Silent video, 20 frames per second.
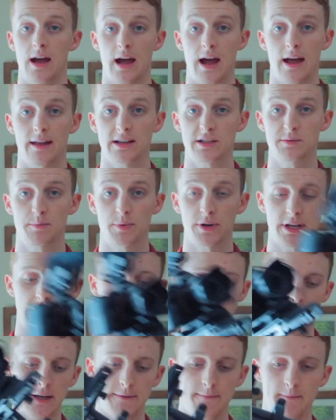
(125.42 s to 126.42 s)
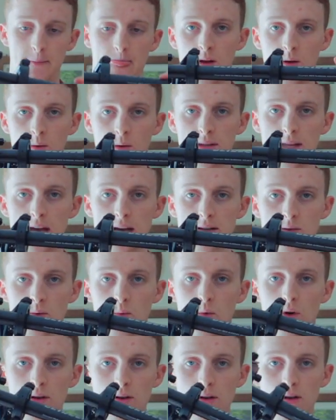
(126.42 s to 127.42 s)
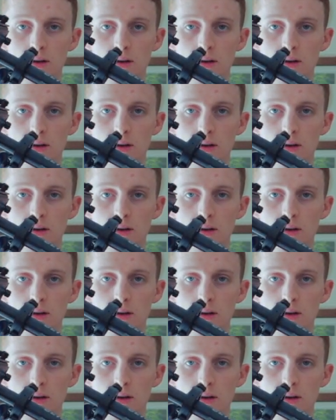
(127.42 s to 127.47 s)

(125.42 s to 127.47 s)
I think it's pretty good. 1001,